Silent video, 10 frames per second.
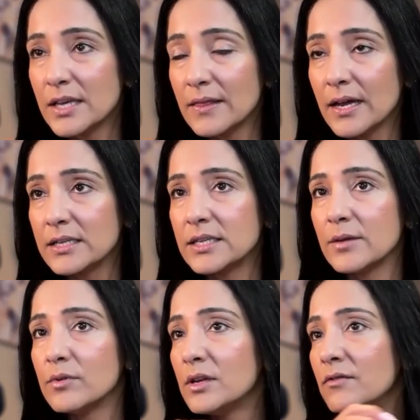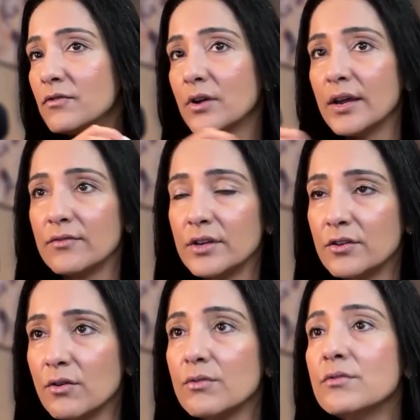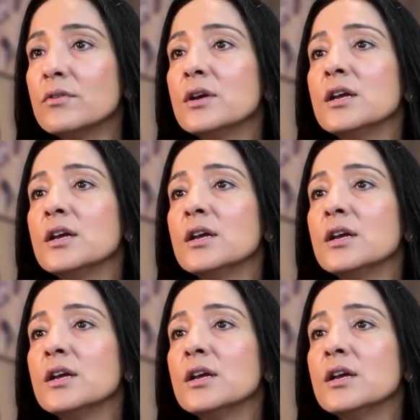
in that table for every row,